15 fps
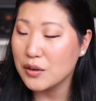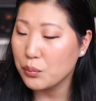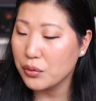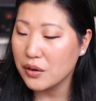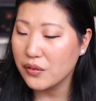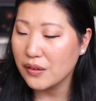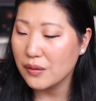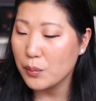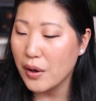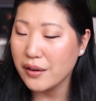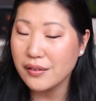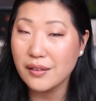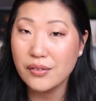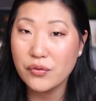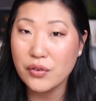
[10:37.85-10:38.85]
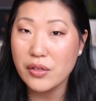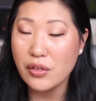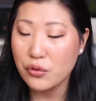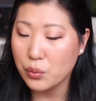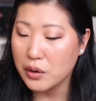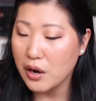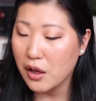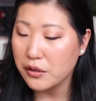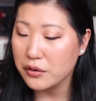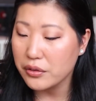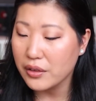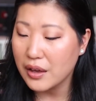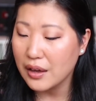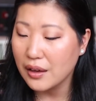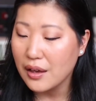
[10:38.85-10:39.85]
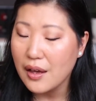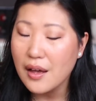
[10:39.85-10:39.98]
previous boxes for the $3 thing.